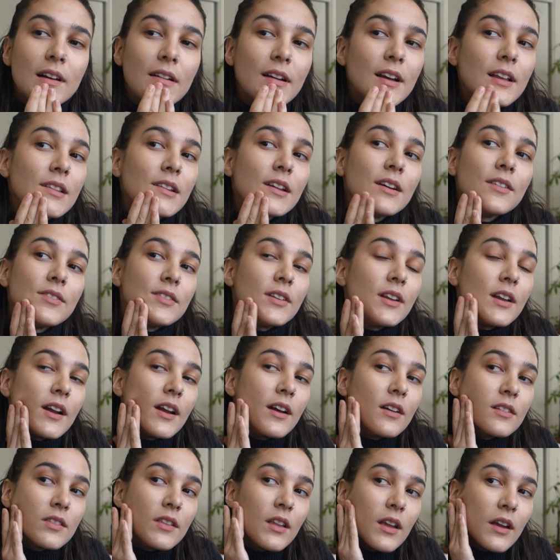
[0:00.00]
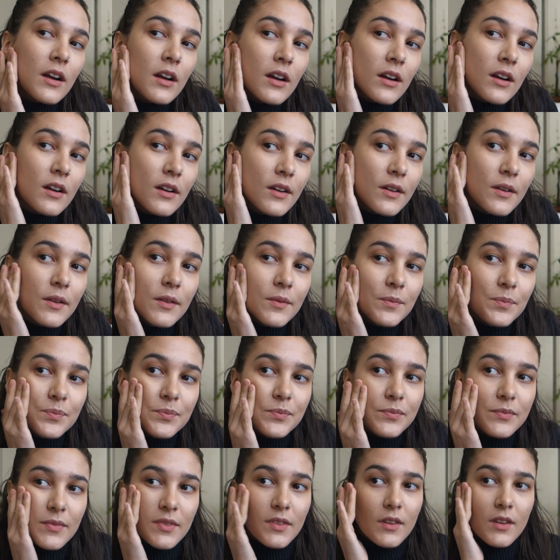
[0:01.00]
I loved it out there.
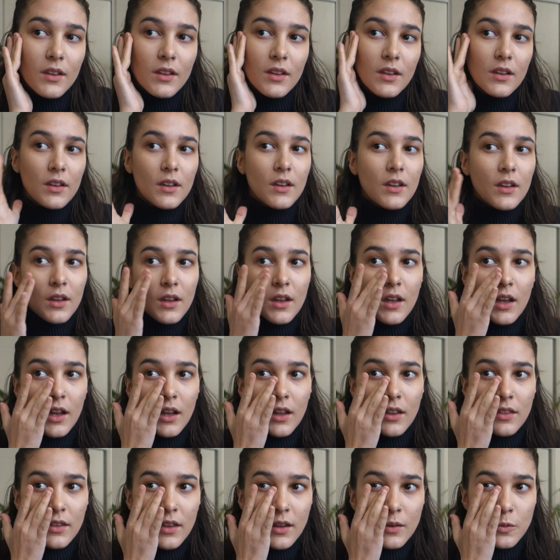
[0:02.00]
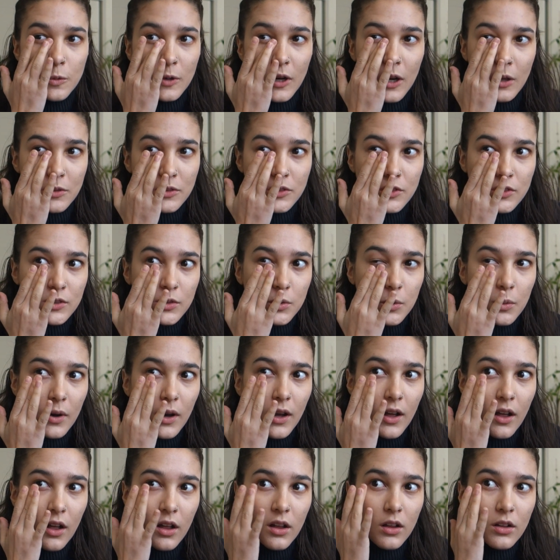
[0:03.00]
And then when I was
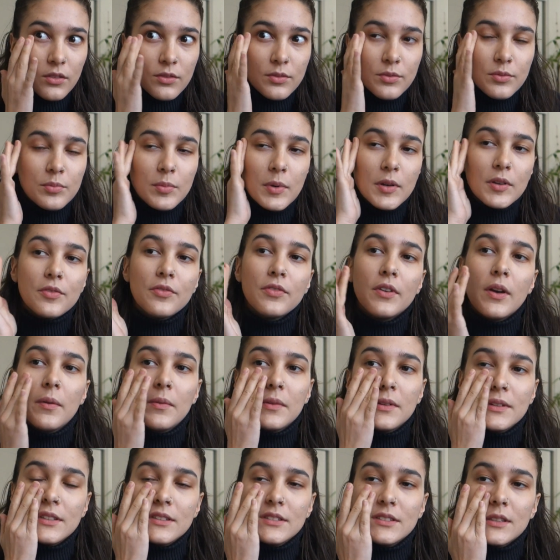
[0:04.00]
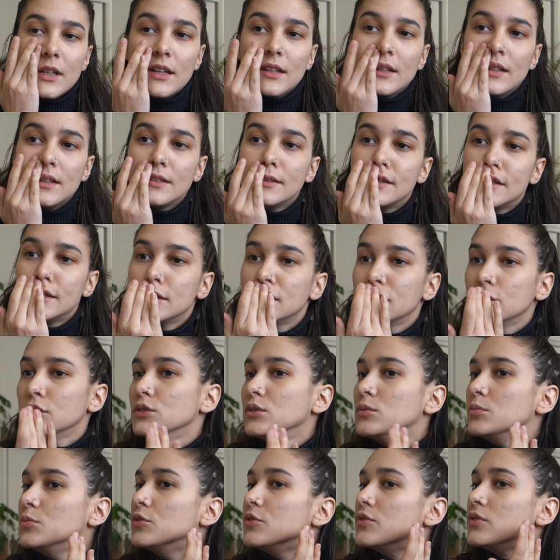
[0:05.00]
12, my family decided
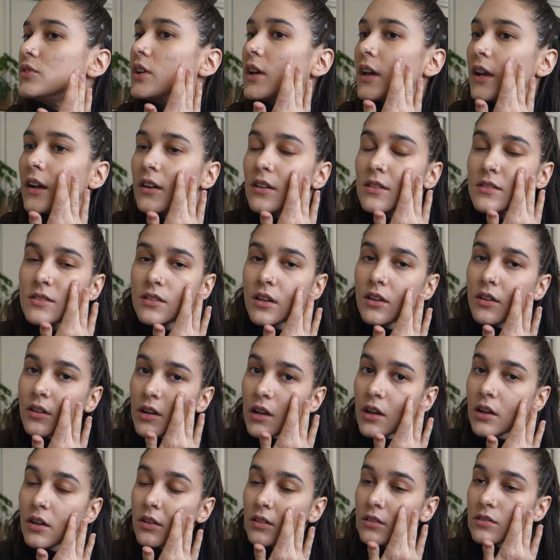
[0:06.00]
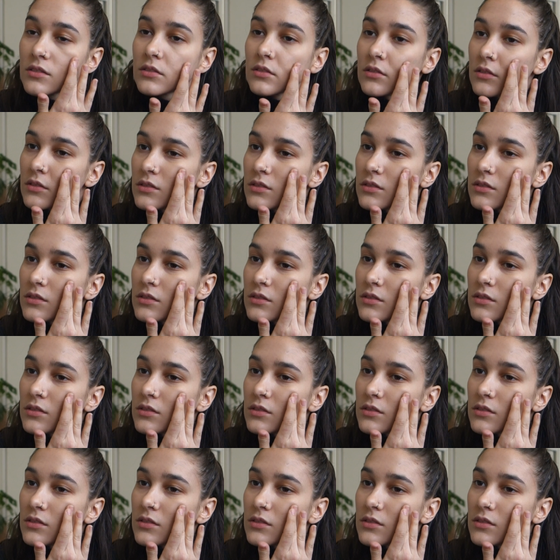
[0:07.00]
to move to Arizona,